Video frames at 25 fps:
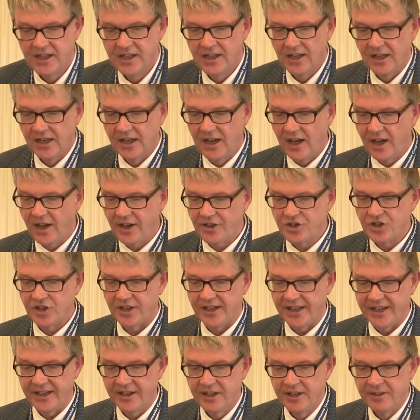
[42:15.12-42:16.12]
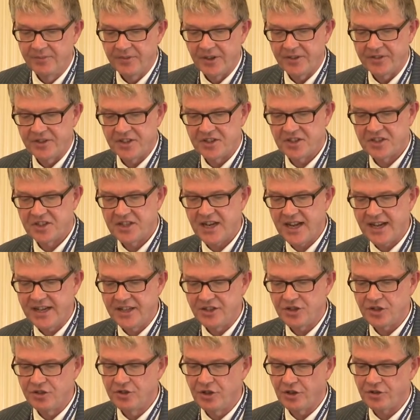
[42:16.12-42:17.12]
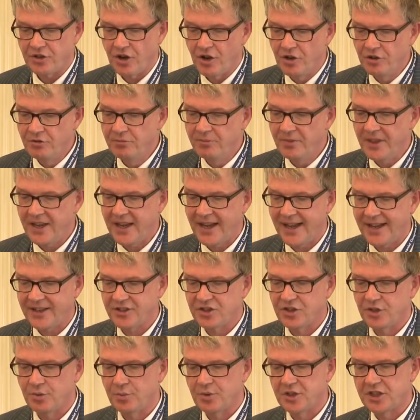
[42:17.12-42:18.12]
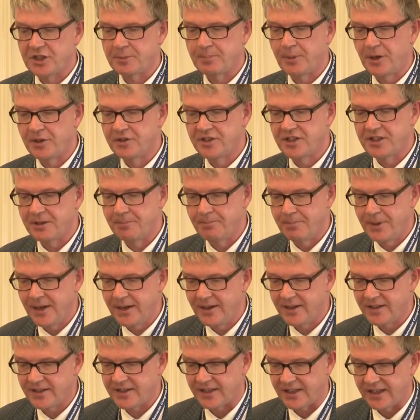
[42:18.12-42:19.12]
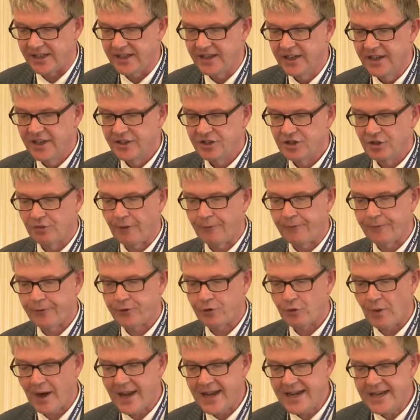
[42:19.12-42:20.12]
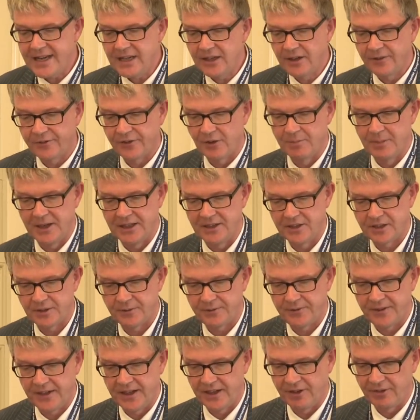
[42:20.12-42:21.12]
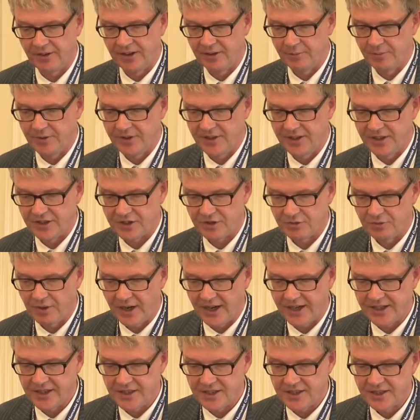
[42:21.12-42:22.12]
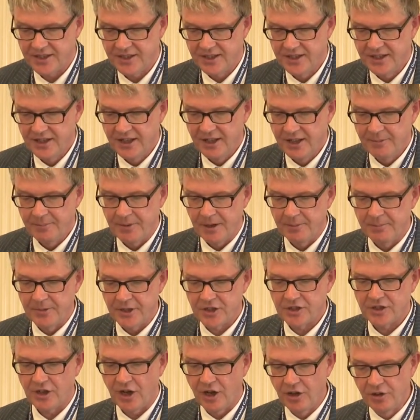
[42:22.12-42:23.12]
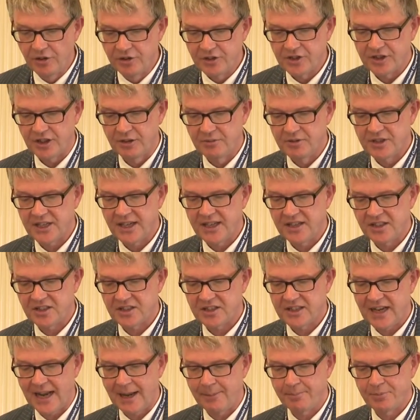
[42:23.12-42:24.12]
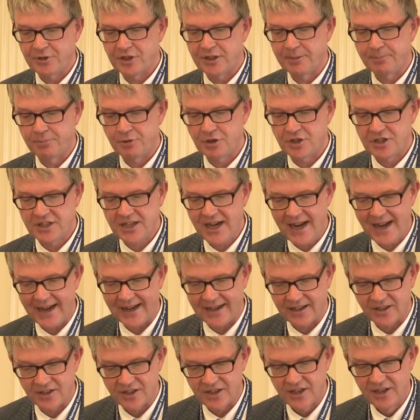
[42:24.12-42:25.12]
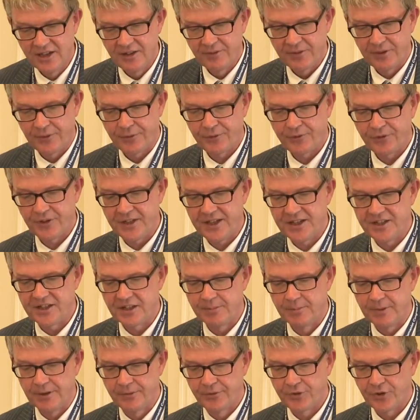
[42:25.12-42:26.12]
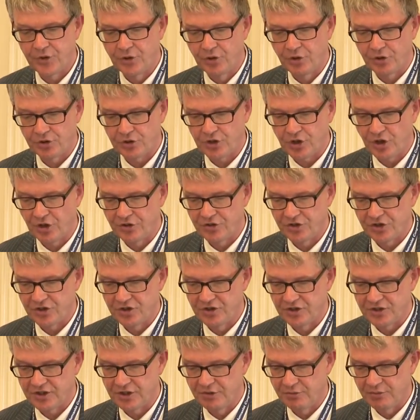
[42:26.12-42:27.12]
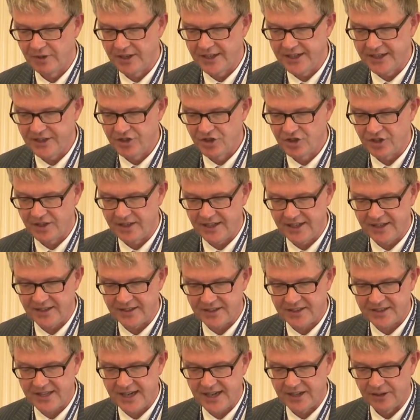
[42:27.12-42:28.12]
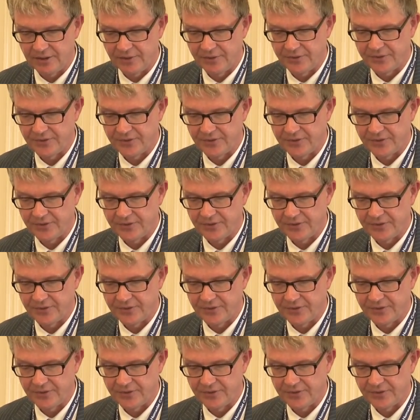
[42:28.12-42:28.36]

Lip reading: Largely, that the state not only has the responsibility to refrain from interfering with this right, but must also take steps to protect the freedom of thought, conscience, and religion itself.